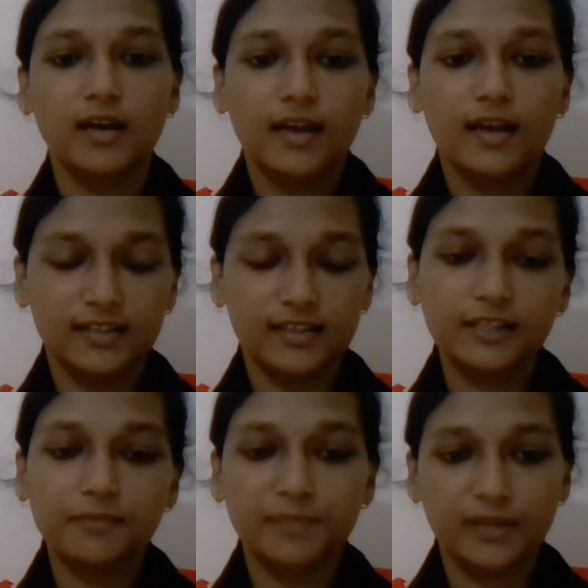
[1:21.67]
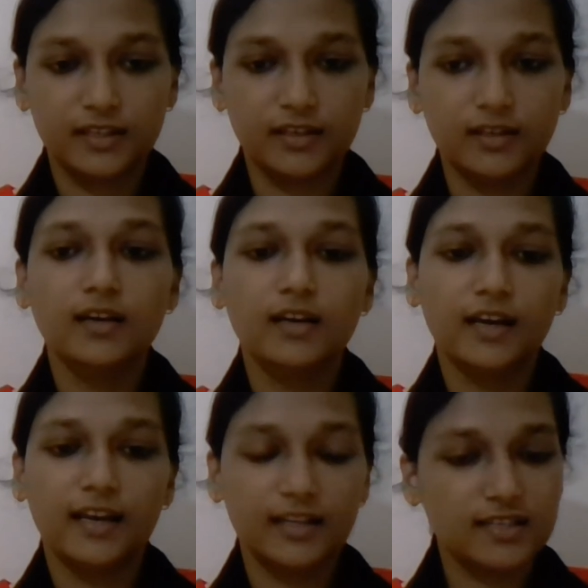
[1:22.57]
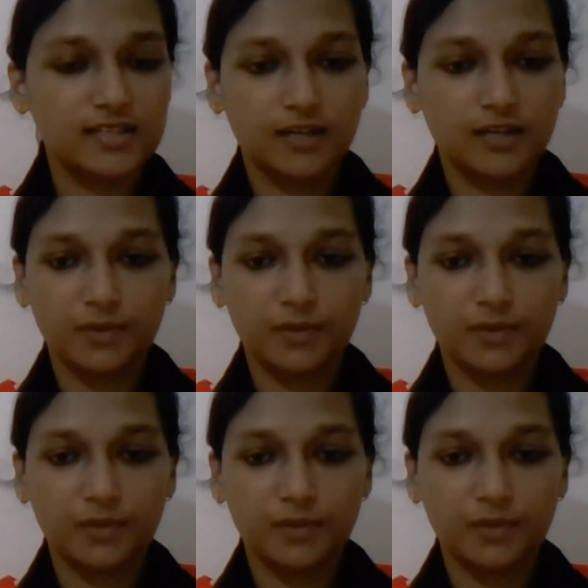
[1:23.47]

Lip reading: Hellenic period, Hellenistic